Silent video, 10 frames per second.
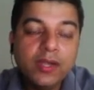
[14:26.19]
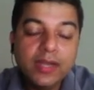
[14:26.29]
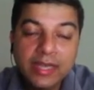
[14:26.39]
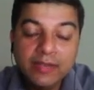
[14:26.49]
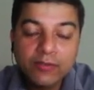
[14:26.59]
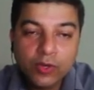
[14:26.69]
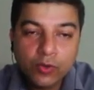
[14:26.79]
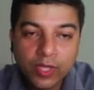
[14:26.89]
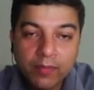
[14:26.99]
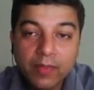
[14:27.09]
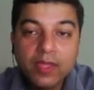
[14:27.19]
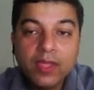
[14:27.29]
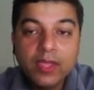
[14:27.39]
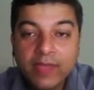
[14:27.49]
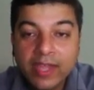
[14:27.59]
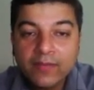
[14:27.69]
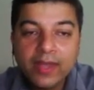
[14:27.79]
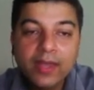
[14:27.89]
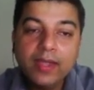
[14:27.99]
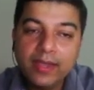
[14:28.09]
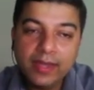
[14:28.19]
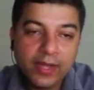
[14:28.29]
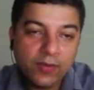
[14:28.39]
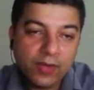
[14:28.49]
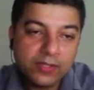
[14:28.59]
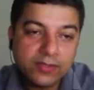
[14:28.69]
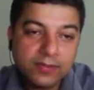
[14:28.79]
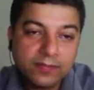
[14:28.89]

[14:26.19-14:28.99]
delivered to him very well in advance.